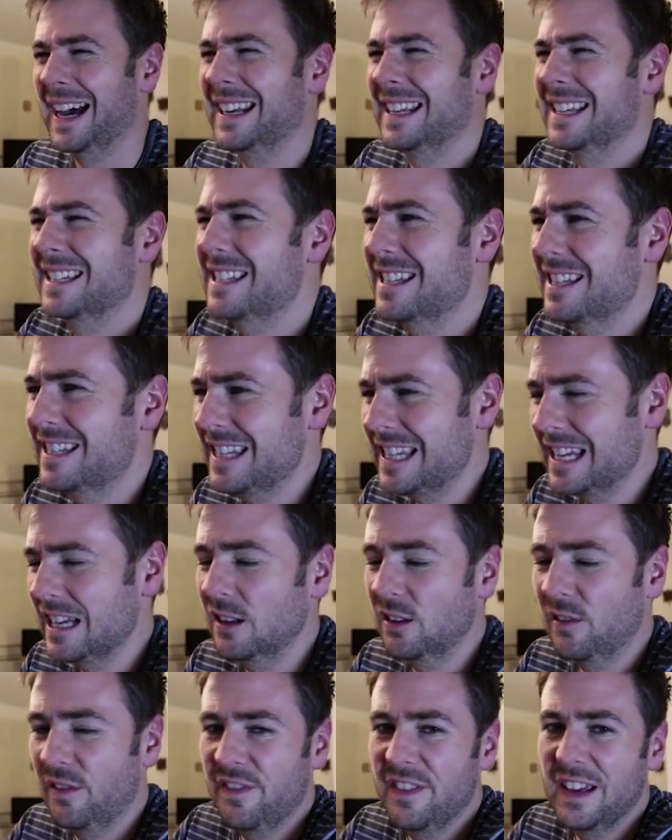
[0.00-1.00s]
and it
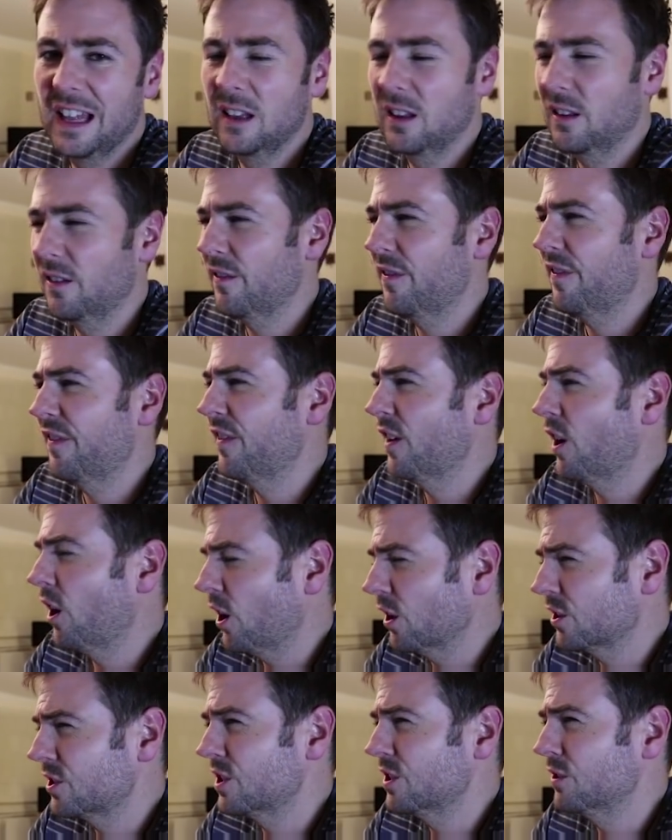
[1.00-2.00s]
still felt
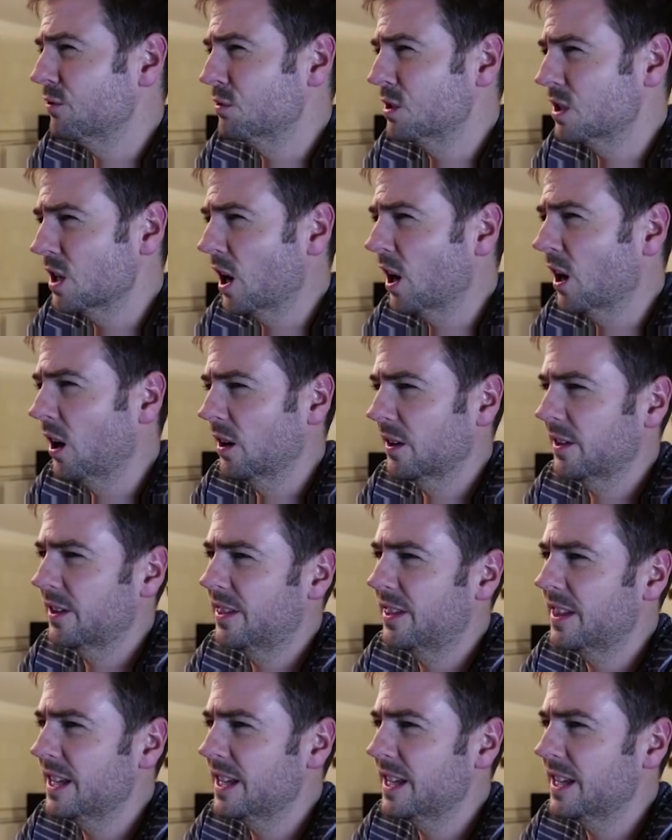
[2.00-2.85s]
far too dark.